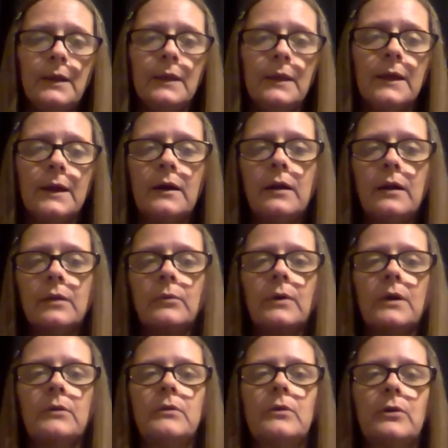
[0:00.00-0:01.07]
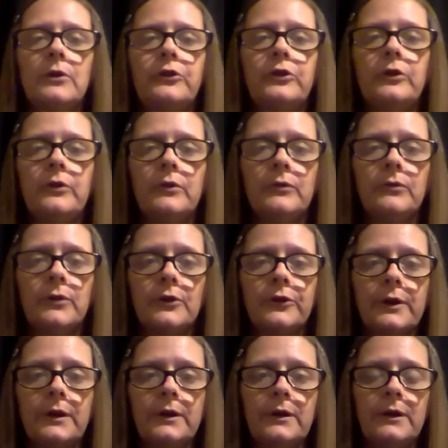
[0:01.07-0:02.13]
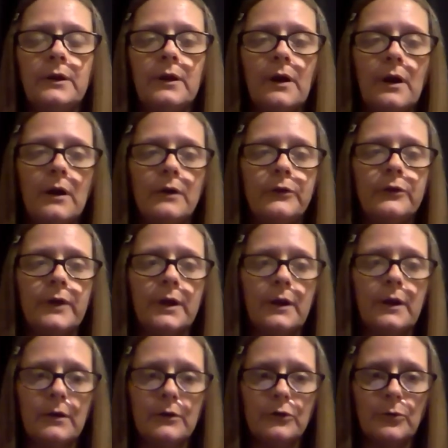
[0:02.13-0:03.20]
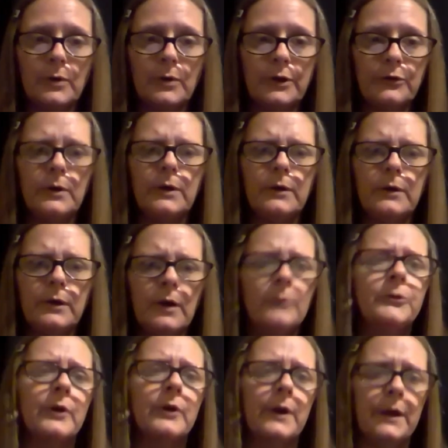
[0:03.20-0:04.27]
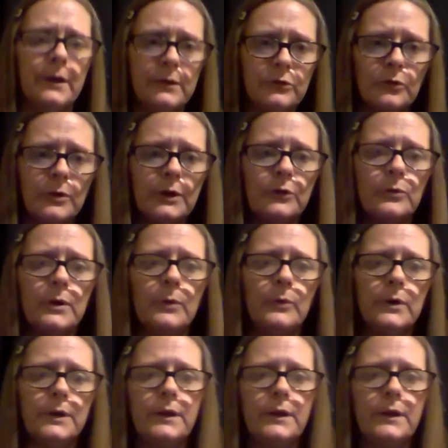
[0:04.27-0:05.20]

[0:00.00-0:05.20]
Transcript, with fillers: like Colorado Christian University uh, said here in 2020, I'm sorry, in 2021,